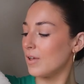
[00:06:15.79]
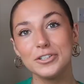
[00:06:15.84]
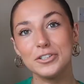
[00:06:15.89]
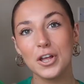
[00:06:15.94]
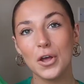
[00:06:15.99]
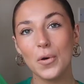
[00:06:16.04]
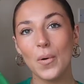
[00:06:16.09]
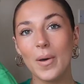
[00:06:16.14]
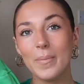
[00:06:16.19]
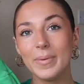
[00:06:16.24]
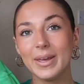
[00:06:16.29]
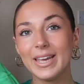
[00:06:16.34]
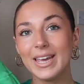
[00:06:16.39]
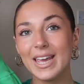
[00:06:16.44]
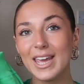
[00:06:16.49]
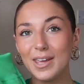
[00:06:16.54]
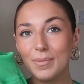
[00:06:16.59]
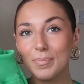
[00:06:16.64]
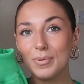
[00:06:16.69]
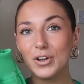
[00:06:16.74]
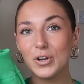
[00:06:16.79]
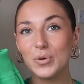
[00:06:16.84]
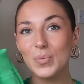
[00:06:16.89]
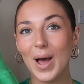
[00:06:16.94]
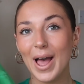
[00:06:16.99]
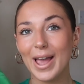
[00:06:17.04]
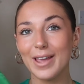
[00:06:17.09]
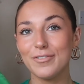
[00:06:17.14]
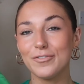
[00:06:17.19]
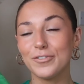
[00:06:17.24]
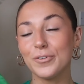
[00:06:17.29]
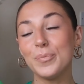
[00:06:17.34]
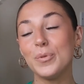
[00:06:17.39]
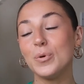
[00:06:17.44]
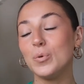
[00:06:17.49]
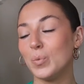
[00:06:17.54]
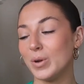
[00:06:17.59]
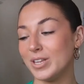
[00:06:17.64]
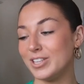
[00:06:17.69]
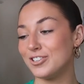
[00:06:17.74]
So I mean, keeping away from
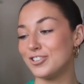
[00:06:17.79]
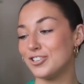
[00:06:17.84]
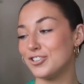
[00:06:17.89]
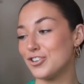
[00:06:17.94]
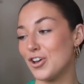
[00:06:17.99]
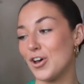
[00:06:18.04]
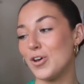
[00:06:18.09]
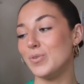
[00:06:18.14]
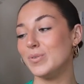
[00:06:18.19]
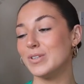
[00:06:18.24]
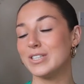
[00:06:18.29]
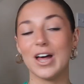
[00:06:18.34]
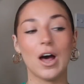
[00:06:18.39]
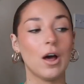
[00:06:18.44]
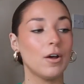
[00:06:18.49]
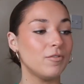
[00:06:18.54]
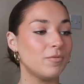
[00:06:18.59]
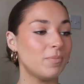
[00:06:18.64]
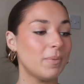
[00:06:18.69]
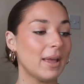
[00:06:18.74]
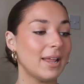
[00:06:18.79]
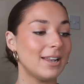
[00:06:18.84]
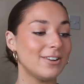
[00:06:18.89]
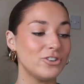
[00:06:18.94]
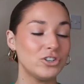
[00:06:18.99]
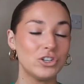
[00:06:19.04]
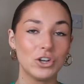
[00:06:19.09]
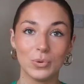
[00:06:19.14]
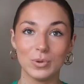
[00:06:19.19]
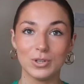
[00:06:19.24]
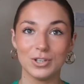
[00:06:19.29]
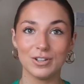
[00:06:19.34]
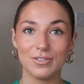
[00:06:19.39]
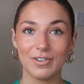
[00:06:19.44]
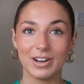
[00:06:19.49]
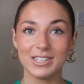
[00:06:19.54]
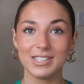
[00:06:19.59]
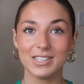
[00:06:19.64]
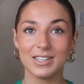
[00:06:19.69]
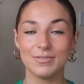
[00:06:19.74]
the winter tone that I've been showing you the
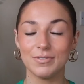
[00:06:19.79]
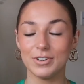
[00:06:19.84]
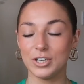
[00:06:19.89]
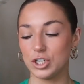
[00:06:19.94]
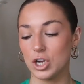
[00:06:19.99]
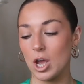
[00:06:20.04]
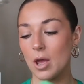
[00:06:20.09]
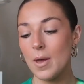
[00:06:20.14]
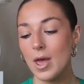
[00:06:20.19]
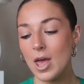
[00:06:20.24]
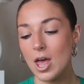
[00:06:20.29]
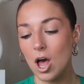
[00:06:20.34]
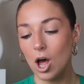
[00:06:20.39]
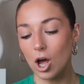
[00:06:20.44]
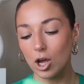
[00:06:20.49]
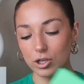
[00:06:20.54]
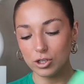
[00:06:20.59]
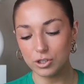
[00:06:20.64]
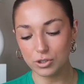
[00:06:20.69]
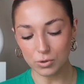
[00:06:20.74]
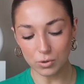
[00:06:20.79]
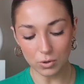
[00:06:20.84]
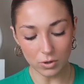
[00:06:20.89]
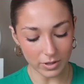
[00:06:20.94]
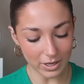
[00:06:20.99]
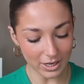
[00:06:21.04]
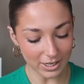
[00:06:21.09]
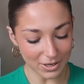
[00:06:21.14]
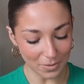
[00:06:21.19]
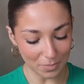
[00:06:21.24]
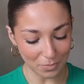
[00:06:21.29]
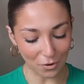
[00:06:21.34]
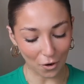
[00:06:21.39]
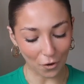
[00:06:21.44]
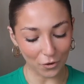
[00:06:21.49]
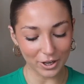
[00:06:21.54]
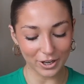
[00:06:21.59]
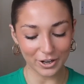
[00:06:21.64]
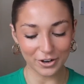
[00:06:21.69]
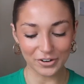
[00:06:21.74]
rest of the video, I saw this
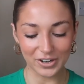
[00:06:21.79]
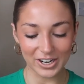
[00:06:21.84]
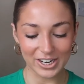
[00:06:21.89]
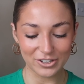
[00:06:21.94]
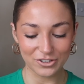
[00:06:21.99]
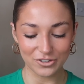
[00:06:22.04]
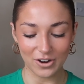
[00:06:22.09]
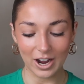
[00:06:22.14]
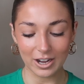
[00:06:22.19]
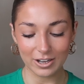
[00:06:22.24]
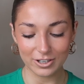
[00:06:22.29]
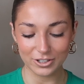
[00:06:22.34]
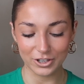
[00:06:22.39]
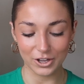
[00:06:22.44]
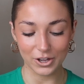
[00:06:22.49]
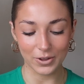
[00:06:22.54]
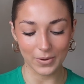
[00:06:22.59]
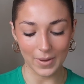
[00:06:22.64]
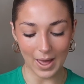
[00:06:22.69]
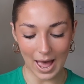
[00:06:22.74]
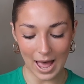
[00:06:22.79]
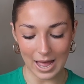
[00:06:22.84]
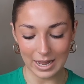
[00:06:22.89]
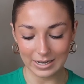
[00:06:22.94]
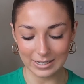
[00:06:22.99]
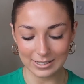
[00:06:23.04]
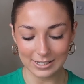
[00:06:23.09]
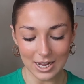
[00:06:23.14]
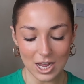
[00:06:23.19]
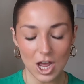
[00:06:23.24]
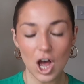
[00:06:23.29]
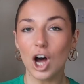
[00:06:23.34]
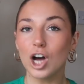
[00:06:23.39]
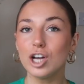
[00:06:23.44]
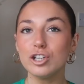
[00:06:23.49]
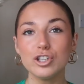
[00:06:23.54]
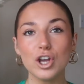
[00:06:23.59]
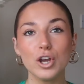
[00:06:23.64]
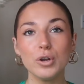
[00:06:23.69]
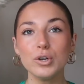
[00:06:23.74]
bright green tracksuit and
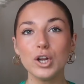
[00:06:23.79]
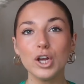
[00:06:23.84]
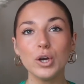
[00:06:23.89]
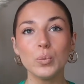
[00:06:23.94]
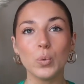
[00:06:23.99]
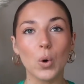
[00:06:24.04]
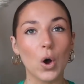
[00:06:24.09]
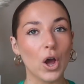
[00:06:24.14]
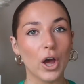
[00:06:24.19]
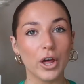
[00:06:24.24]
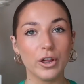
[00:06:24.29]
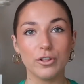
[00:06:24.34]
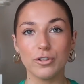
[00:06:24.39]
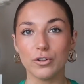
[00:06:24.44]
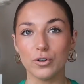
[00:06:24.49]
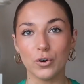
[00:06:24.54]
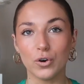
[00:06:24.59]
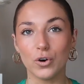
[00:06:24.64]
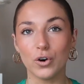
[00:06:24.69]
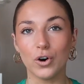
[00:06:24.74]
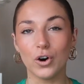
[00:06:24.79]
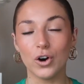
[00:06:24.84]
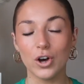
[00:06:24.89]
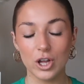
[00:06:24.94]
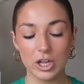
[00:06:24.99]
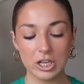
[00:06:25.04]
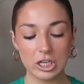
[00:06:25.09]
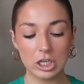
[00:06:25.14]
I don't know why I thought